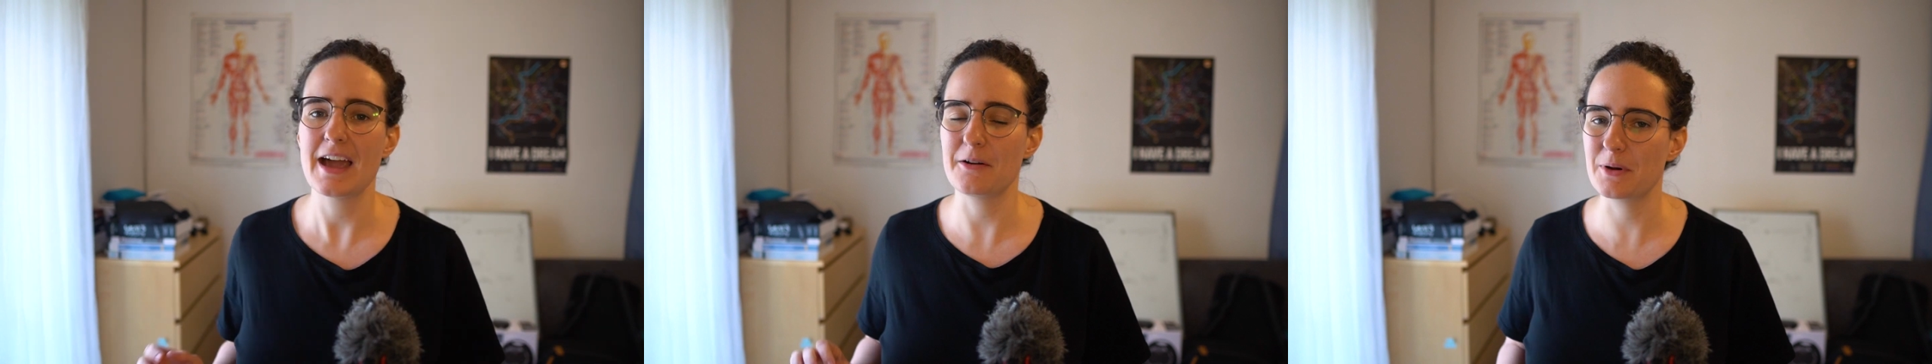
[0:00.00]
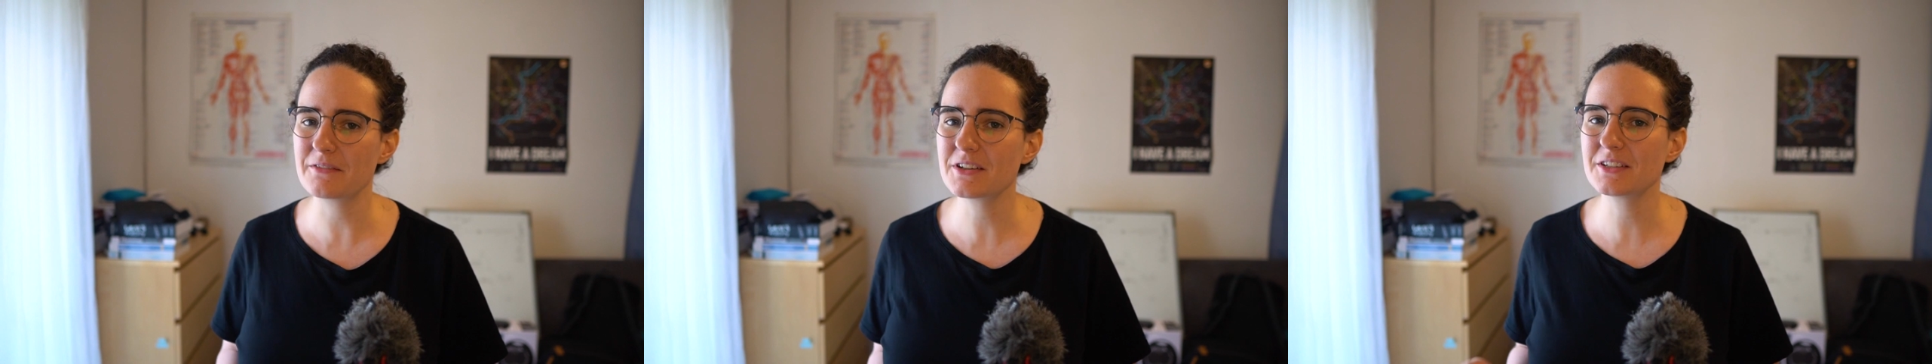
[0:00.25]

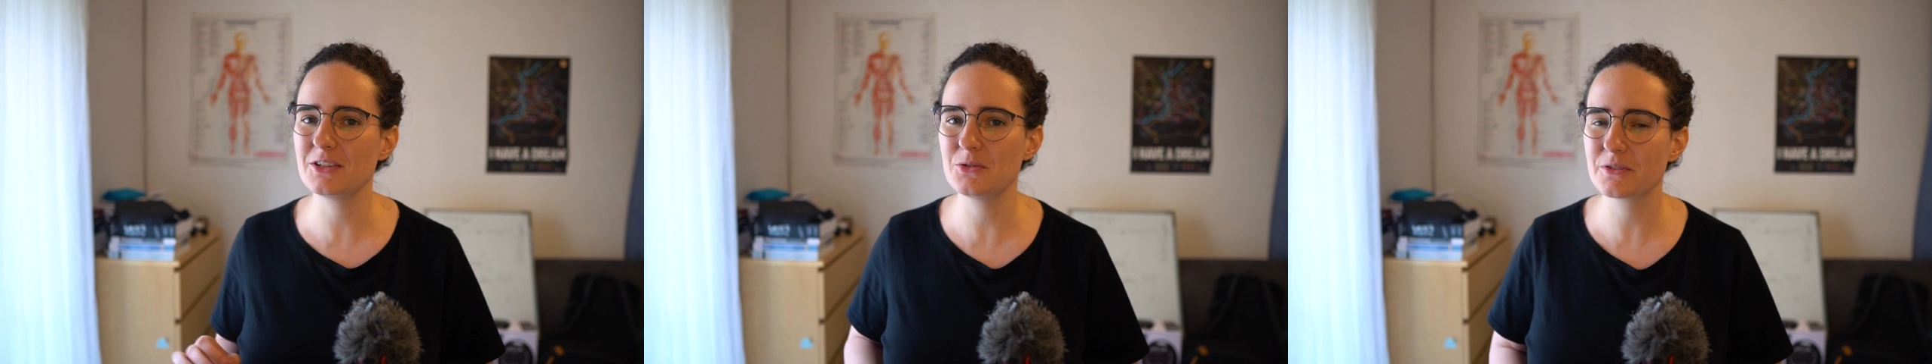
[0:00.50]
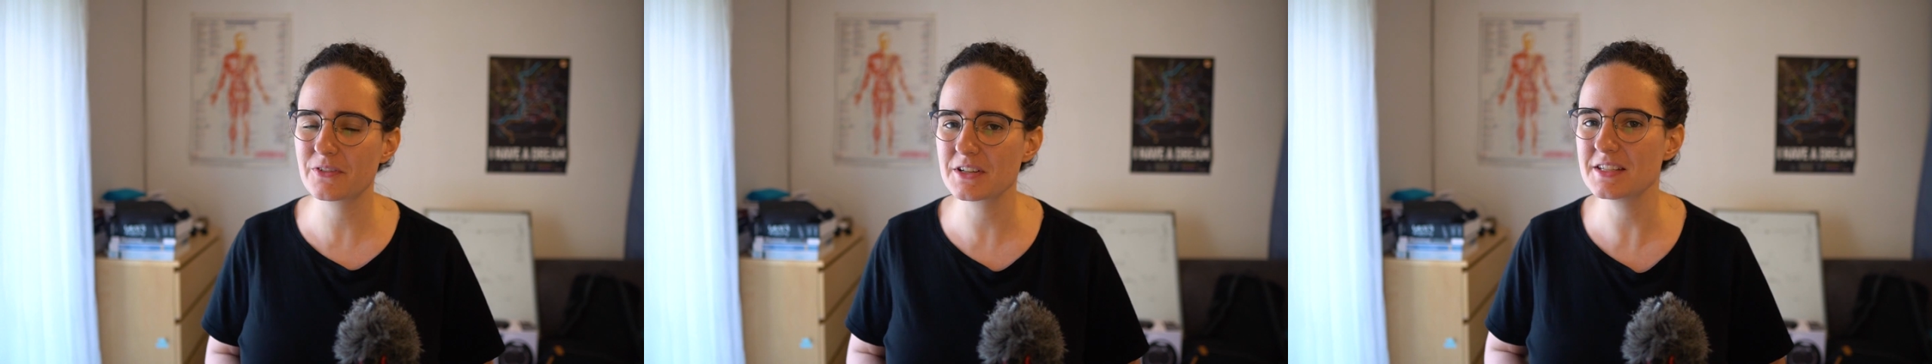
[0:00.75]
However, the
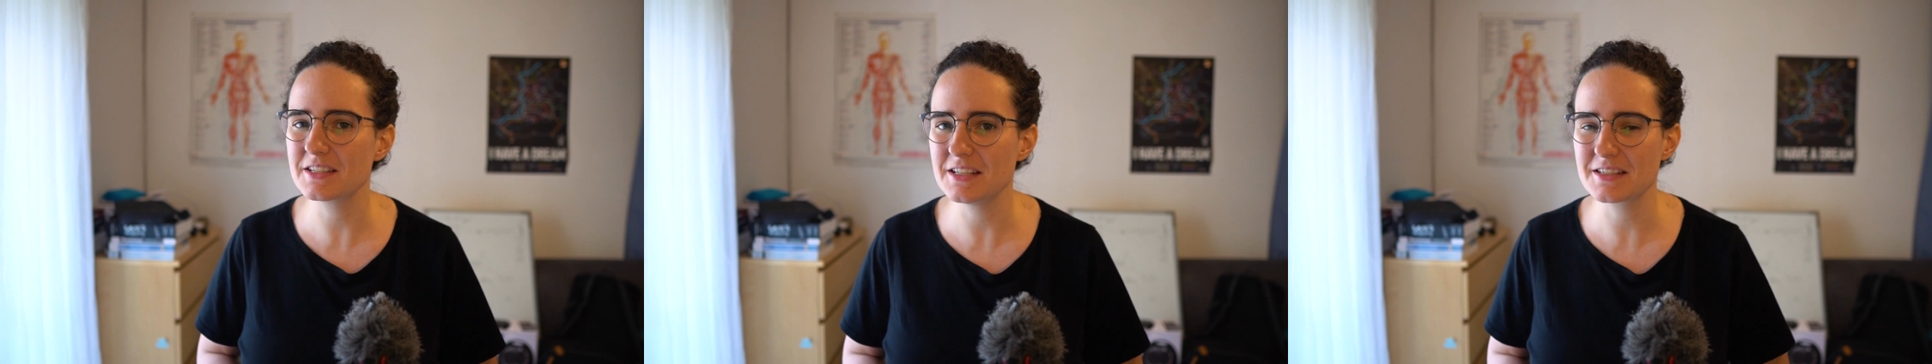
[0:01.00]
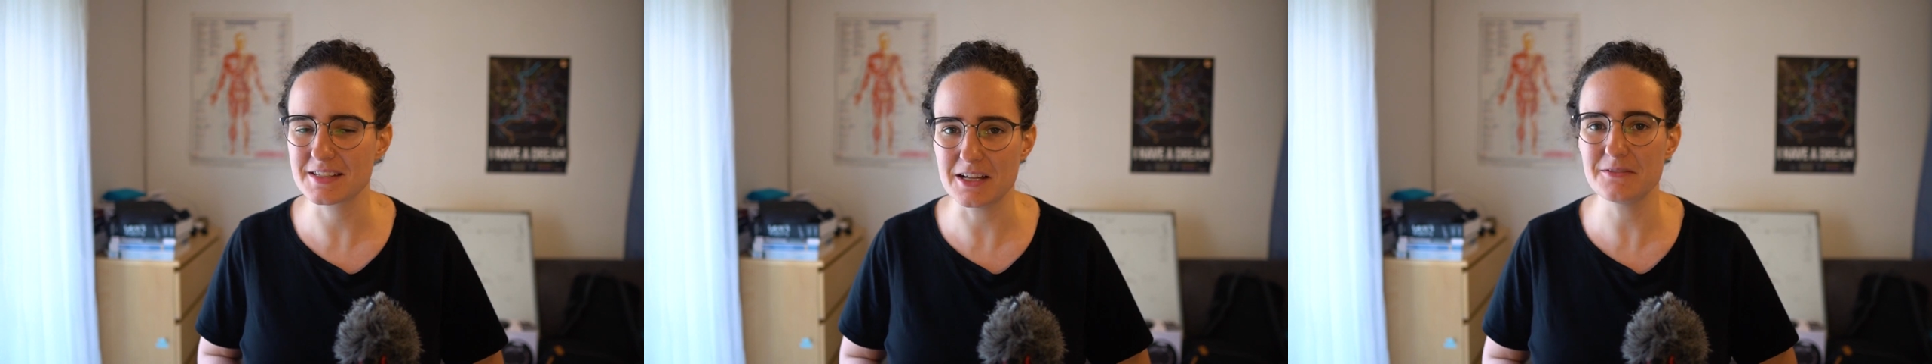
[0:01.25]
university
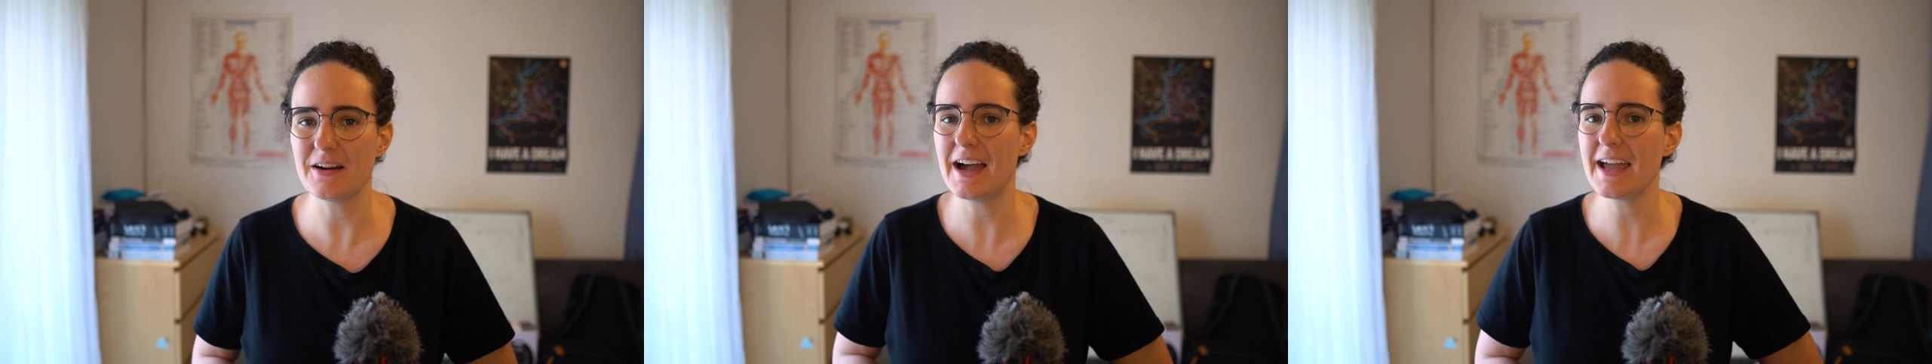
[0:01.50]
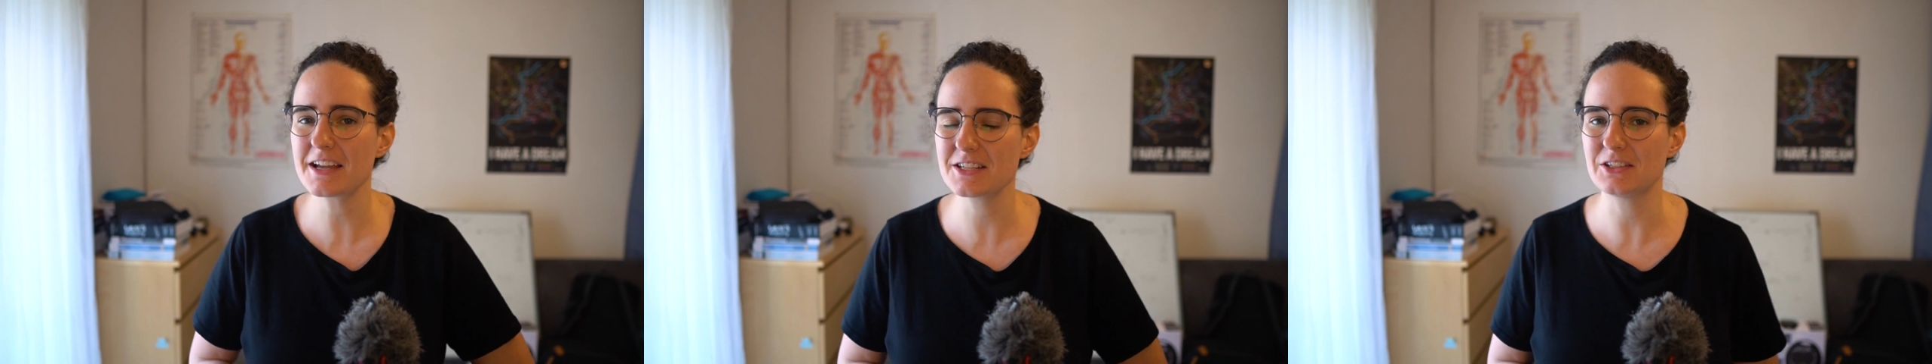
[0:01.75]
itself,
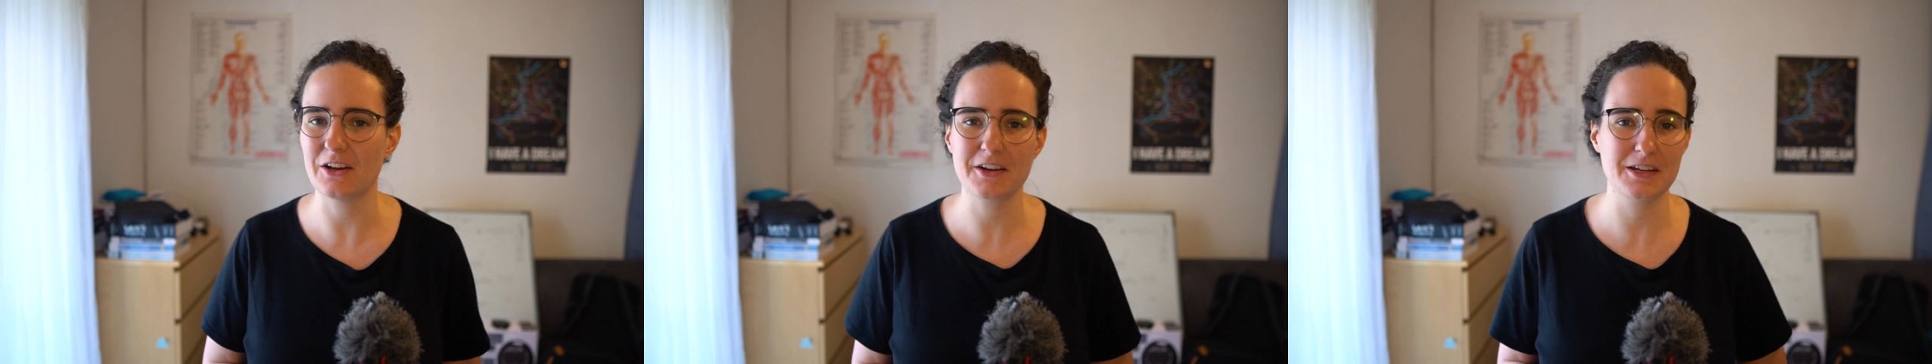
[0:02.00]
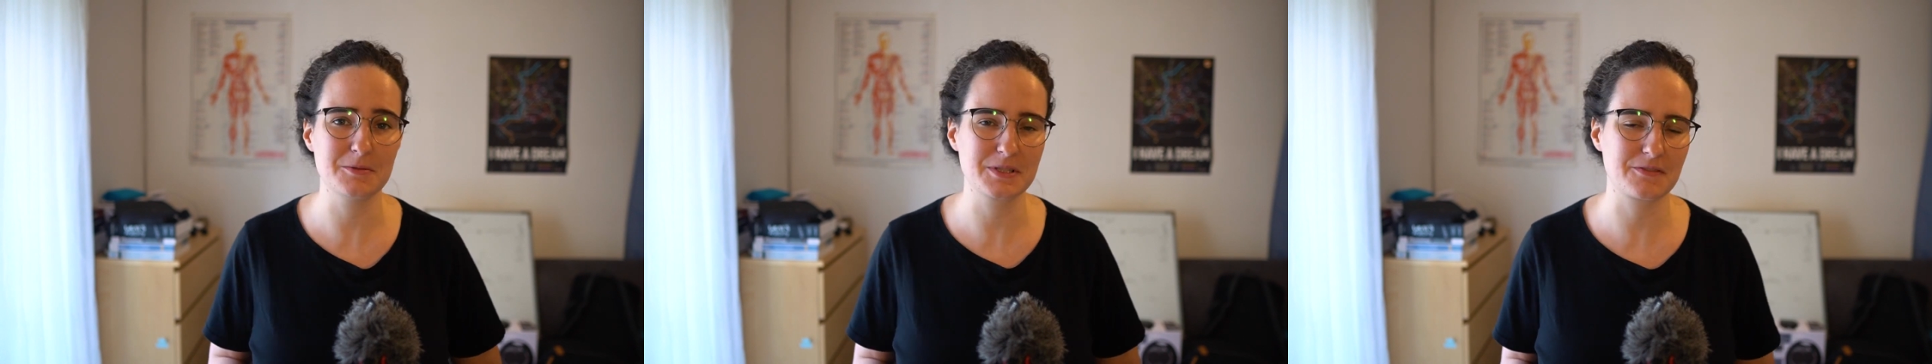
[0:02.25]
I actually
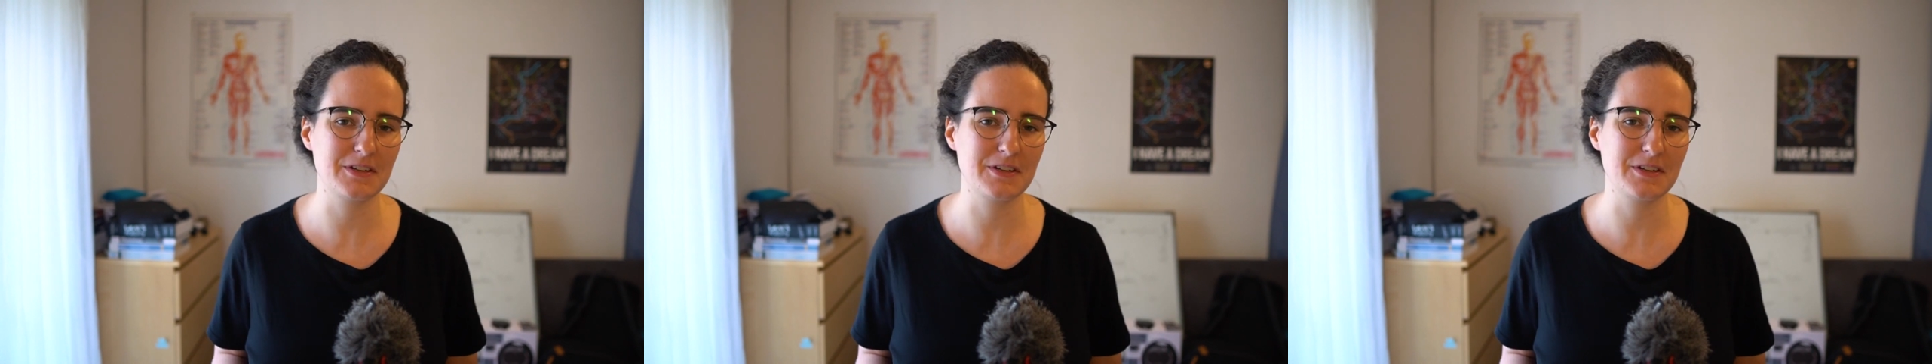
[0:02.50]
thought it was